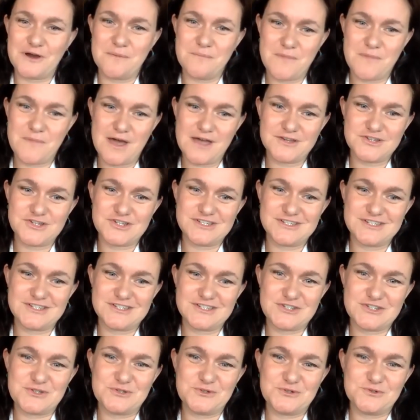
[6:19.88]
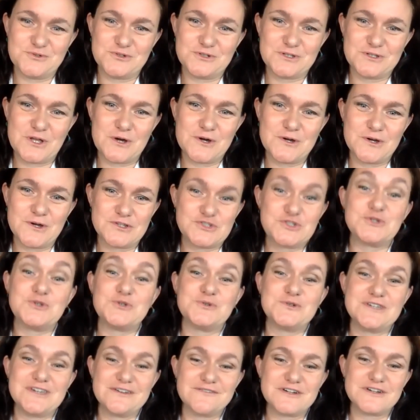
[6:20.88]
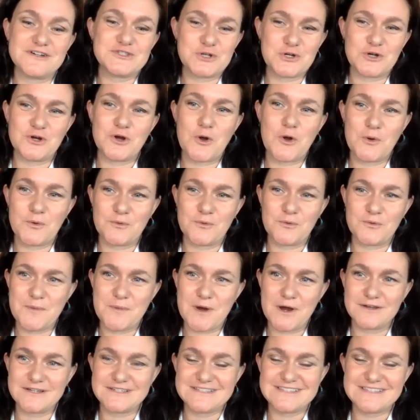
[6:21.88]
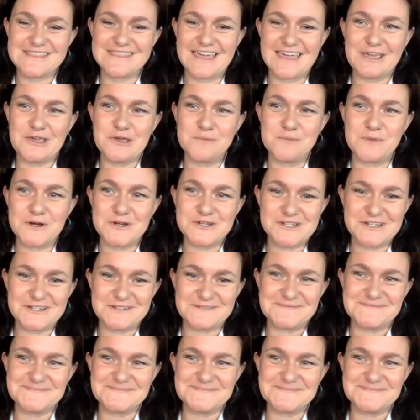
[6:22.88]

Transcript: much to, to give us her own remarks. Thank you, Marcia.